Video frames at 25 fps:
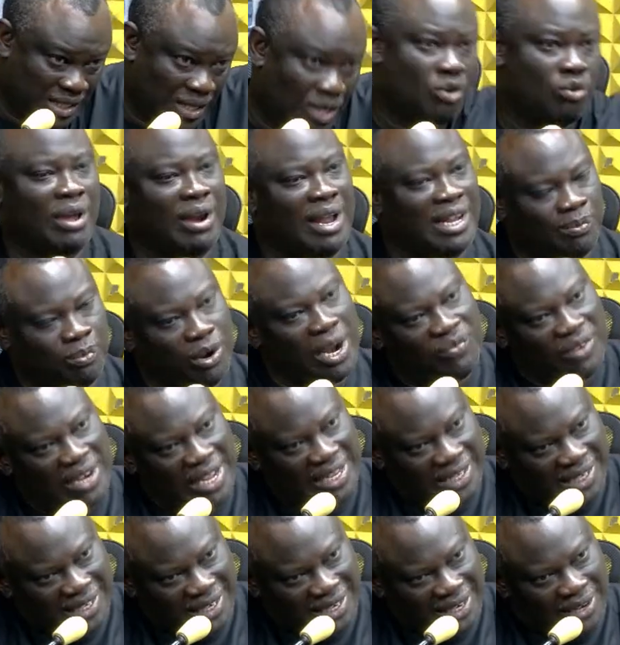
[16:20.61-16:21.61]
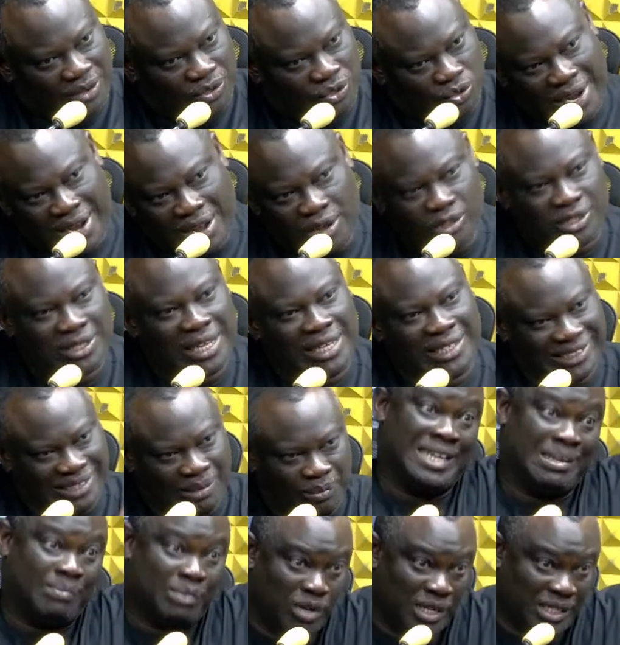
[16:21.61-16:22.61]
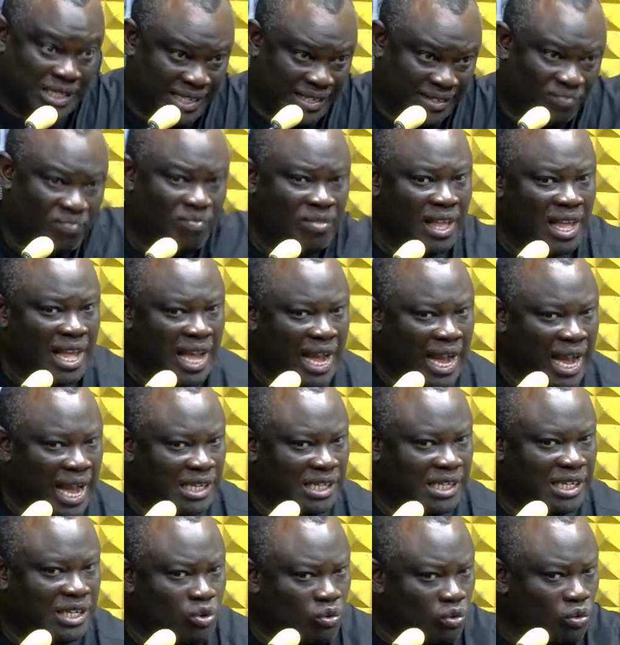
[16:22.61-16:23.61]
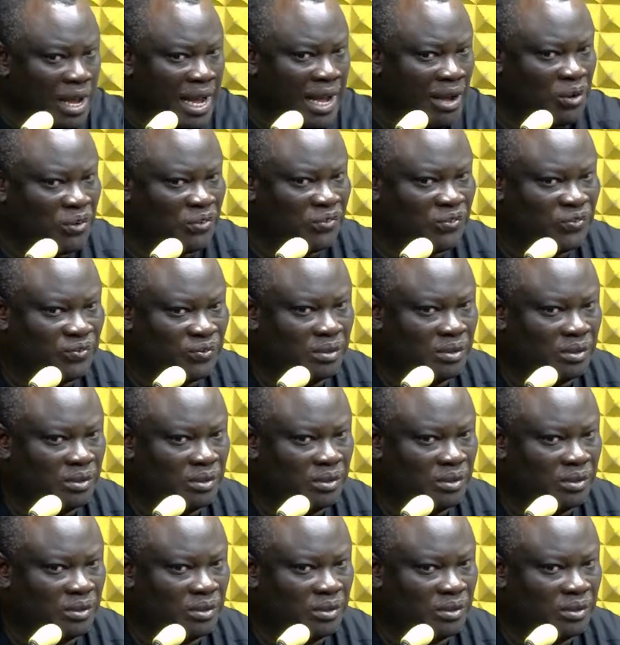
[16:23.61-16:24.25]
We are still Nigeria now to go and start establishing this again. And the new law of